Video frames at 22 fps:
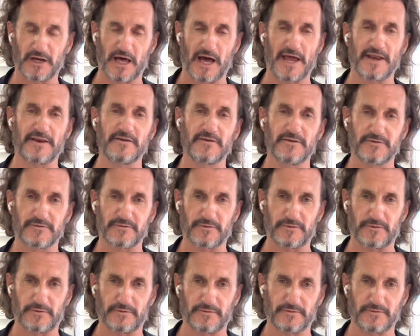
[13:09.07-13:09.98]
to light
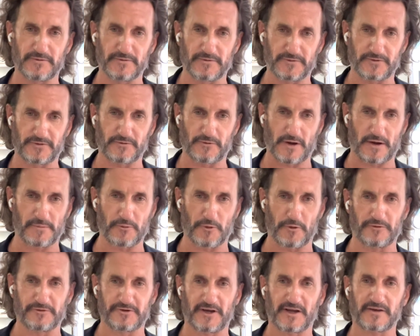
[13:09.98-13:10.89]
through our
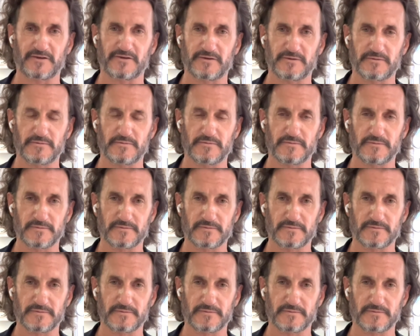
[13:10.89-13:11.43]
project.